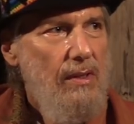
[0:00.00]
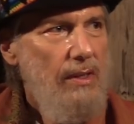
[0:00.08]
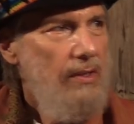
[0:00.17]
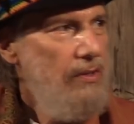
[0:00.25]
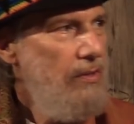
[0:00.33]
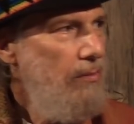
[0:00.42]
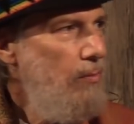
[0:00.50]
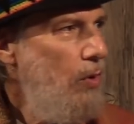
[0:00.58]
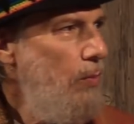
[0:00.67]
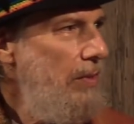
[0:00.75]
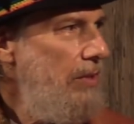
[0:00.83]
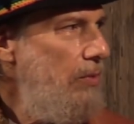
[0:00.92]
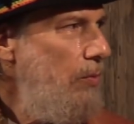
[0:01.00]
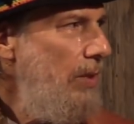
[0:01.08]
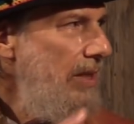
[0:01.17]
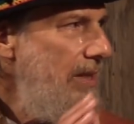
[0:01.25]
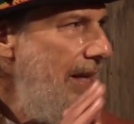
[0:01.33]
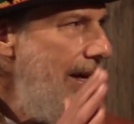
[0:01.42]
It is the moment
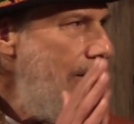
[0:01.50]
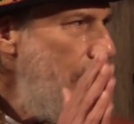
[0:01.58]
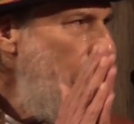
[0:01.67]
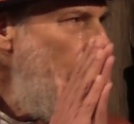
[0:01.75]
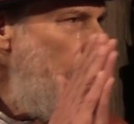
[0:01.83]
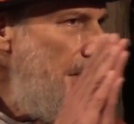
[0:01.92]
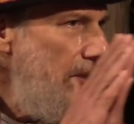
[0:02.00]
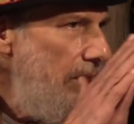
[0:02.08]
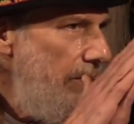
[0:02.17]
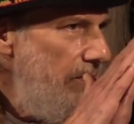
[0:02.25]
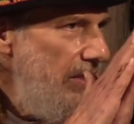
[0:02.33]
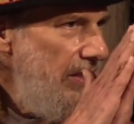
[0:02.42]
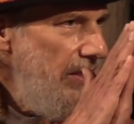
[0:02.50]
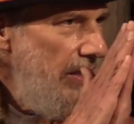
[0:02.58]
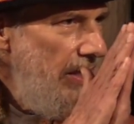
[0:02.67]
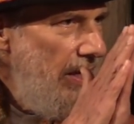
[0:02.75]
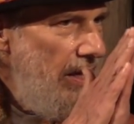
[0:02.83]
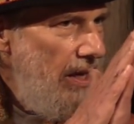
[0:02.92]
when that moment of the
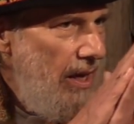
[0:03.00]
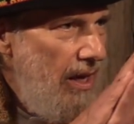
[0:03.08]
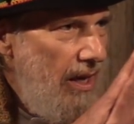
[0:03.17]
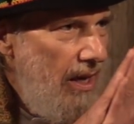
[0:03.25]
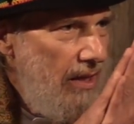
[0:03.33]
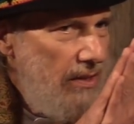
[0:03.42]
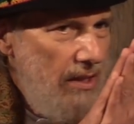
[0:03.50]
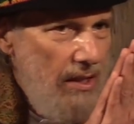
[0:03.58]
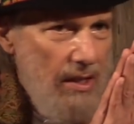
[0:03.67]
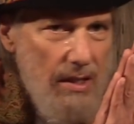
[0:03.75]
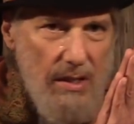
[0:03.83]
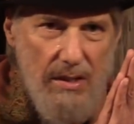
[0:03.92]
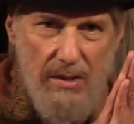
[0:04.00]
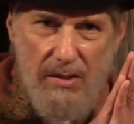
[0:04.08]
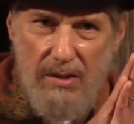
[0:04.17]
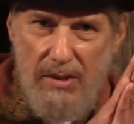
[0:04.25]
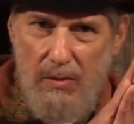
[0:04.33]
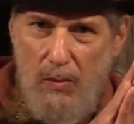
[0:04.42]
year
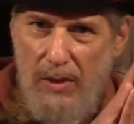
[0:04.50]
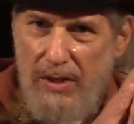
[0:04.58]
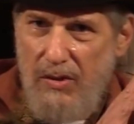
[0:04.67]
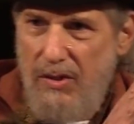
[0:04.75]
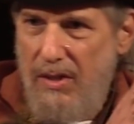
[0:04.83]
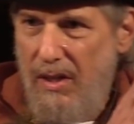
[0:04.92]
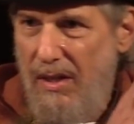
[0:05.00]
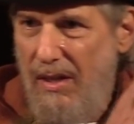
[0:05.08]
occurs in which the